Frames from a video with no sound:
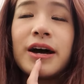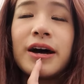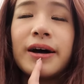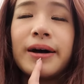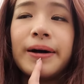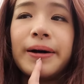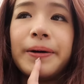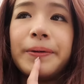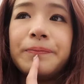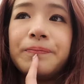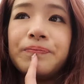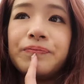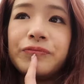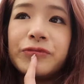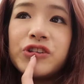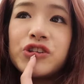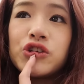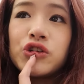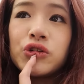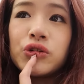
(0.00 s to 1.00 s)
um,
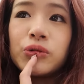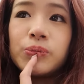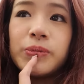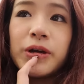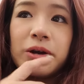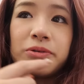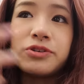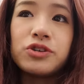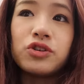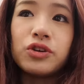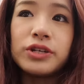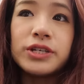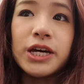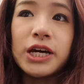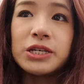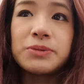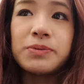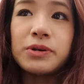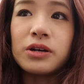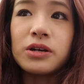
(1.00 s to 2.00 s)
to be able to do
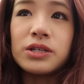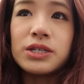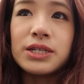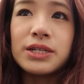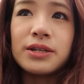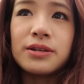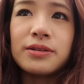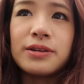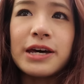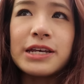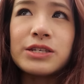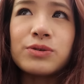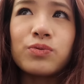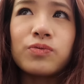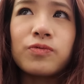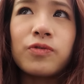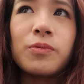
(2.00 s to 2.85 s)
test because that's,